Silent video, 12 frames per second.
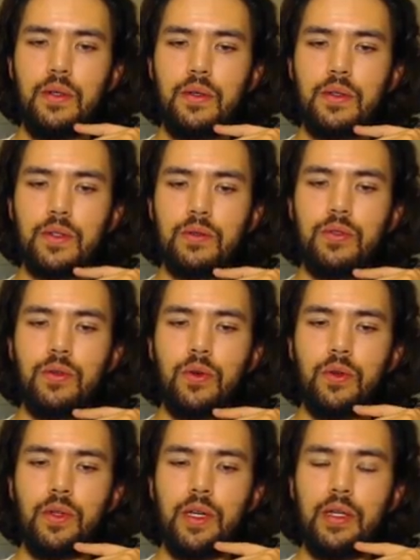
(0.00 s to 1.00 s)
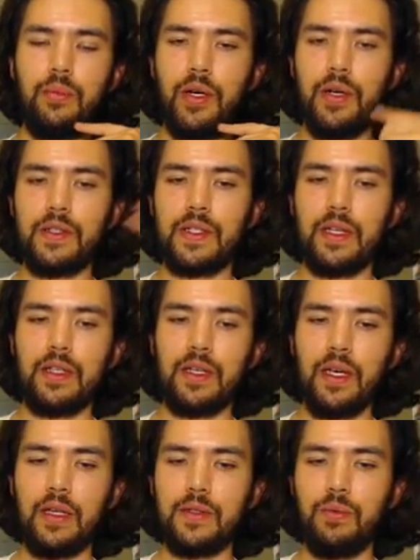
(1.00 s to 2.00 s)
So 2 Golden Ladybugs, that
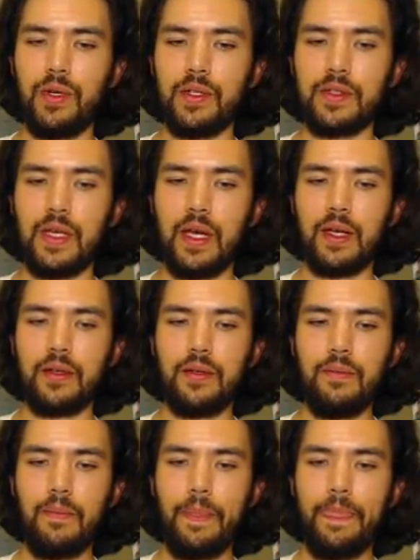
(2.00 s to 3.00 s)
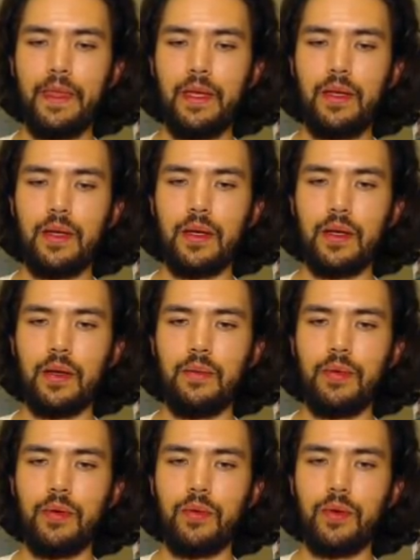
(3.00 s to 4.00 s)
negates 1 attack.
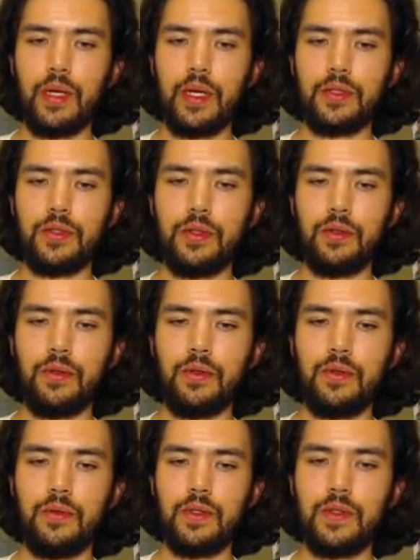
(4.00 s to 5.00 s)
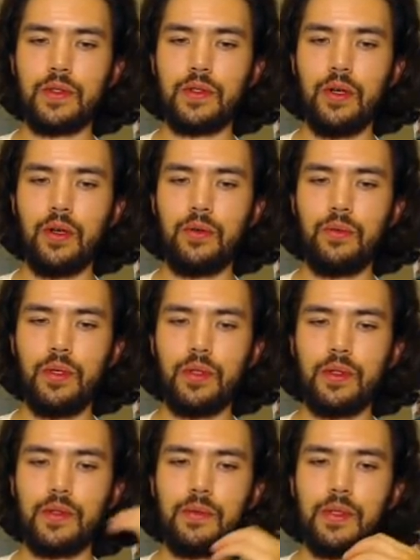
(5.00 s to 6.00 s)
But we're actually going to discard 1
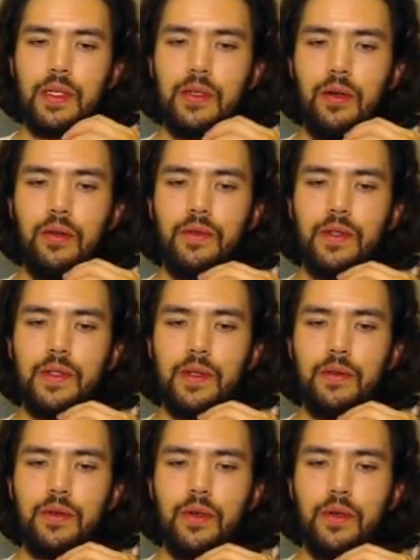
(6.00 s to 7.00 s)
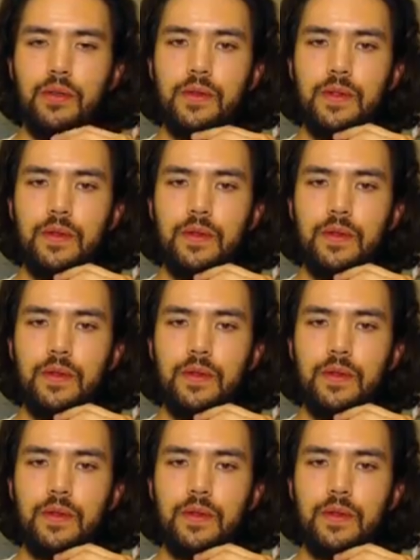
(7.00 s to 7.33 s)
because we need all of these other cards.